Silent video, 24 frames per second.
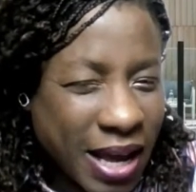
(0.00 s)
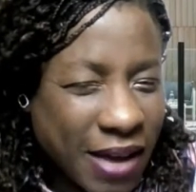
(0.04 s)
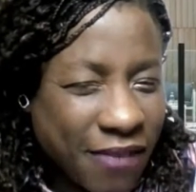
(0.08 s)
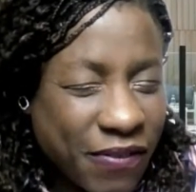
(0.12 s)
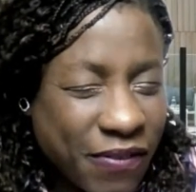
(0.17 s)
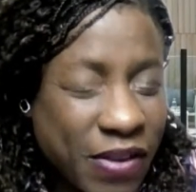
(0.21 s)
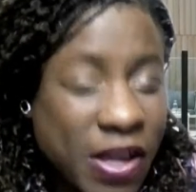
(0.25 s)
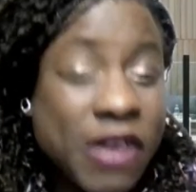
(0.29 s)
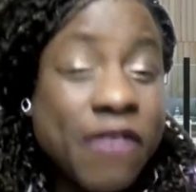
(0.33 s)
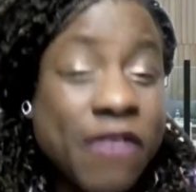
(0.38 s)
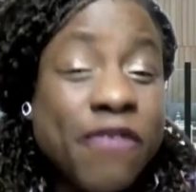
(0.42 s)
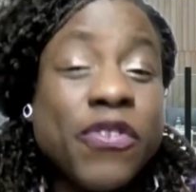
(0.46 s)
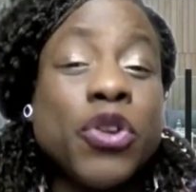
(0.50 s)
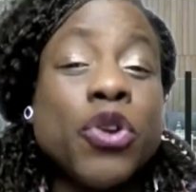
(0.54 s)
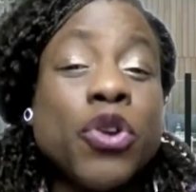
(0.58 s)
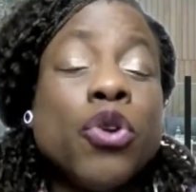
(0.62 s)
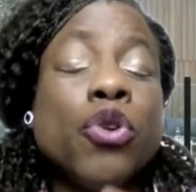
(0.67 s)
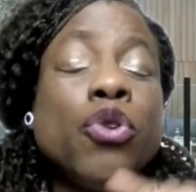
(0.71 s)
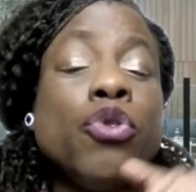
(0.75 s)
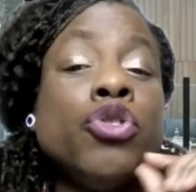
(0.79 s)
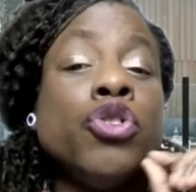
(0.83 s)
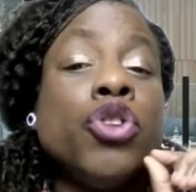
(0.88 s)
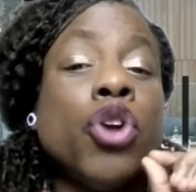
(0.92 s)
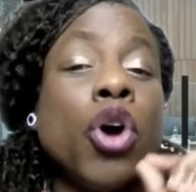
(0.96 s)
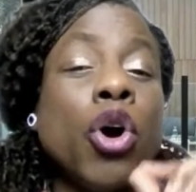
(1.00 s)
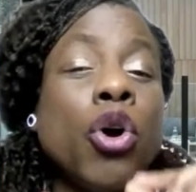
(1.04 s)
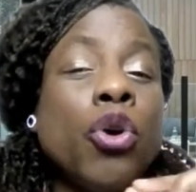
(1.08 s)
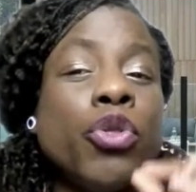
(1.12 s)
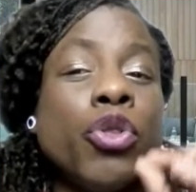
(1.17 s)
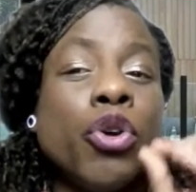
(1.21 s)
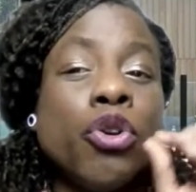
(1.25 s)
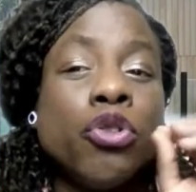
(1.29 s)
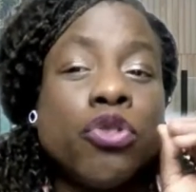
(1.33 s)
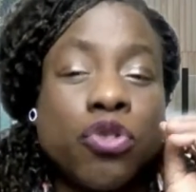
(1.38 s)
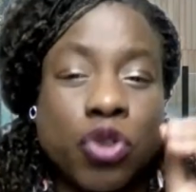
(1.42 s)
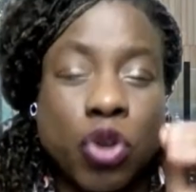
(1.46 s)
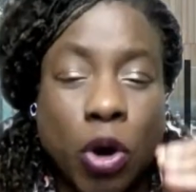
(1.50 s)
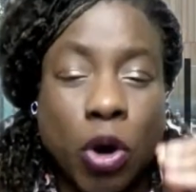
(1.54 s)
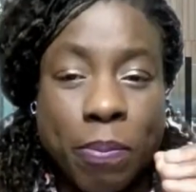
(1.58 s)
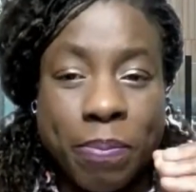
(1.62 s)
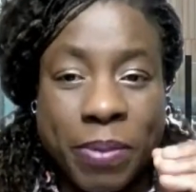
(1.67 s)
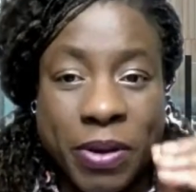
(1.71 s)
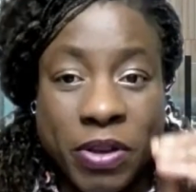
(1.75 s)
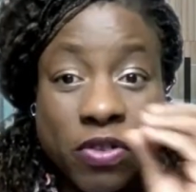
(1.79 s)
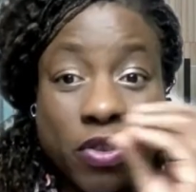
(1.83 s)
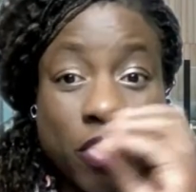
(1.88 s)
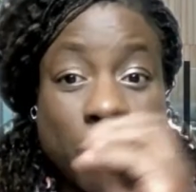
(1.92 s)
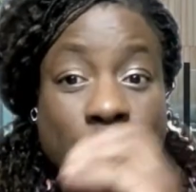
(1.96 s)
If you know those
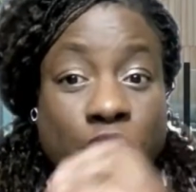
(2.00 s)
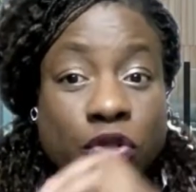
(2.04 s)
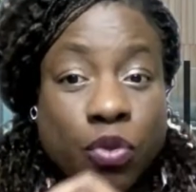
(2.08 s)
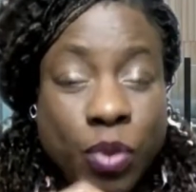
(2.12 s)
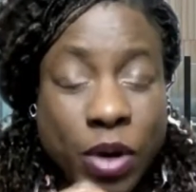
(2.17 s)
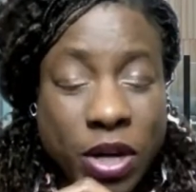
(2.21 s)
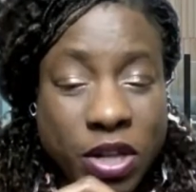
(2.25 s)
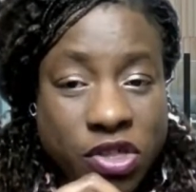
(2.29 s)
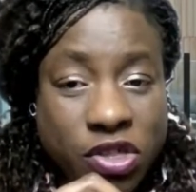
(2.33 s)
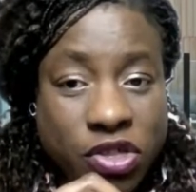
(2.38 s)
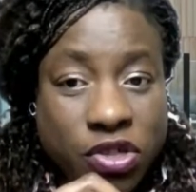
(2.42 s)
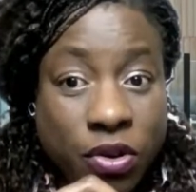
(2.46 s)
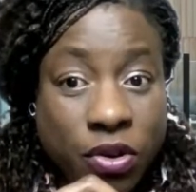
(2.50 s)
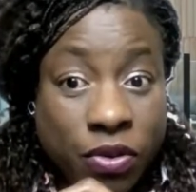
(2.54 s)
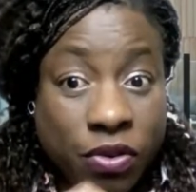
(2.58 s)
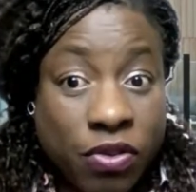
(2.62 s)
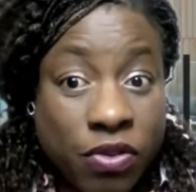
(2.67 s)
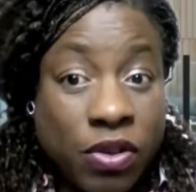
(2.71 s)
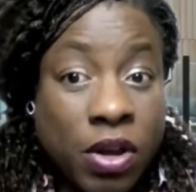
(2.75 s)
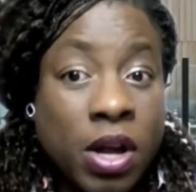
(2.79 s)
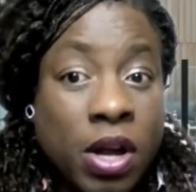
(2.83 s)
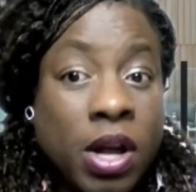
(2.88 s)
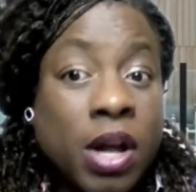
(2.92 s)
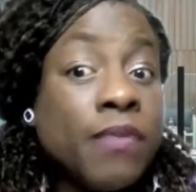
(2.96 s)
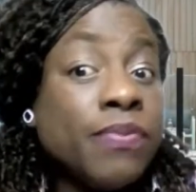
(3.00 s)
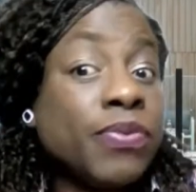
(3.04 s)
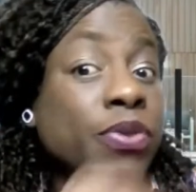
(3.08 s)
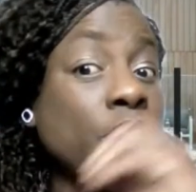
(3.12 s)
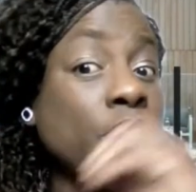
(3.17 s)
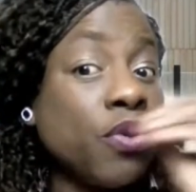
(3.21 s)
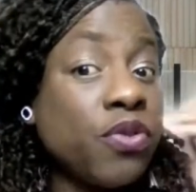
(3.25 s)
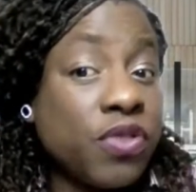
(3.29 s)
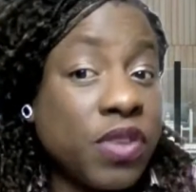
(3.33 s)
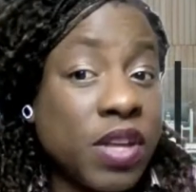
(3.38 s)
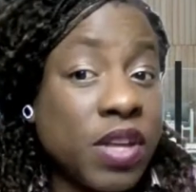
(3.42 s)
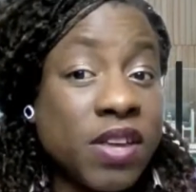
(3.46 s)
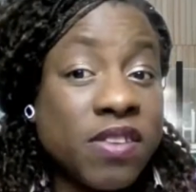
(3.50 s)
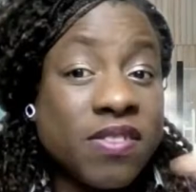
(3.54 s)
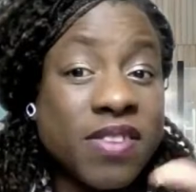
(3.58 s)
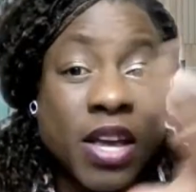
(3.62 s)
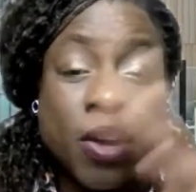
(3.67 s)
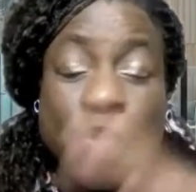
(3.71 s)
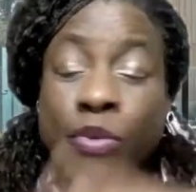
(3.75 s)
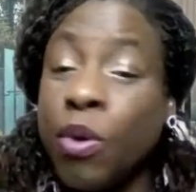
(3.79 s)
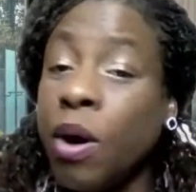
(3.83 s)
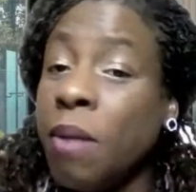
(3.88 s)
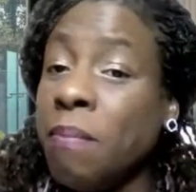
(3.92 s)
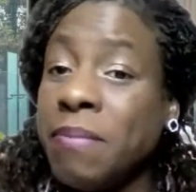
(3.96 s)
topics, those questions, those things that you
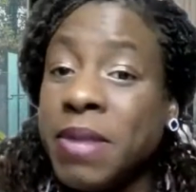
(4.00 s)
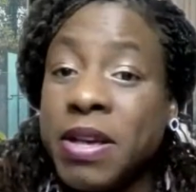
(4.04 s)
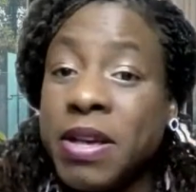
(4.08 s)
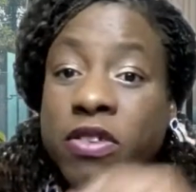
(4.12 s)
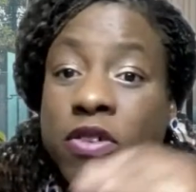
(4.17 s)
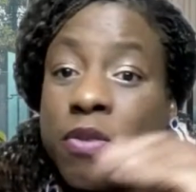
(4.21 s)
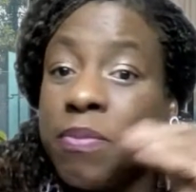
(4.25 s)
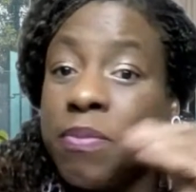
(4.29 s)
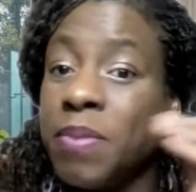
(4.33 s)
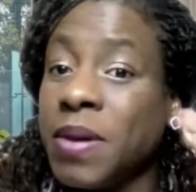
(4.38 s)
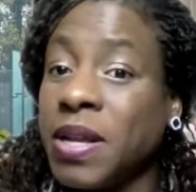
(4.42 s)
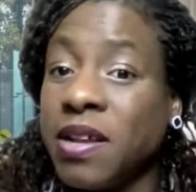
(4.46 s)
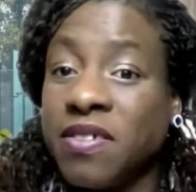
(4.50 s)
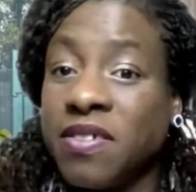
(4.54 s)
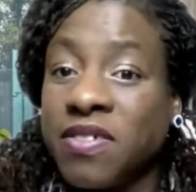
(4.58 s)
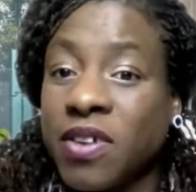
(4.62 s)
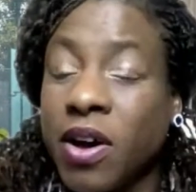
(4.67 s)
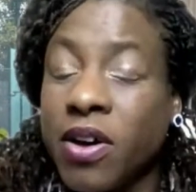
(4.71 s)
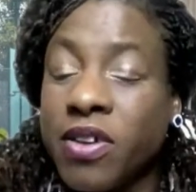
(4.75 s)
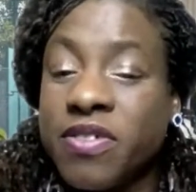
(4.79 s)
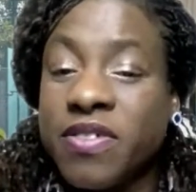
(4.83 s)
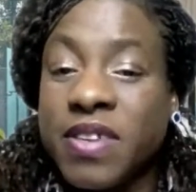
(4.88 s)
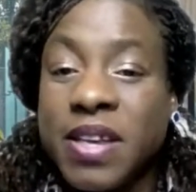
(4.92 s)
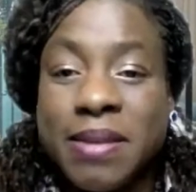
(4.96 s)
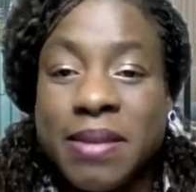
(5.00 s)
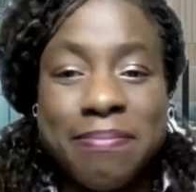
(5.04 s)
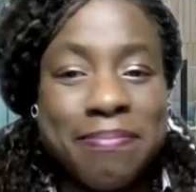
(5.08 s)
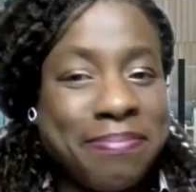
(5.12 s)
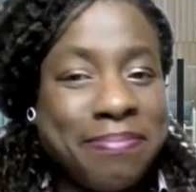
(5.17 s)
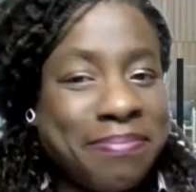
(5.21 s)
want me to be discussing,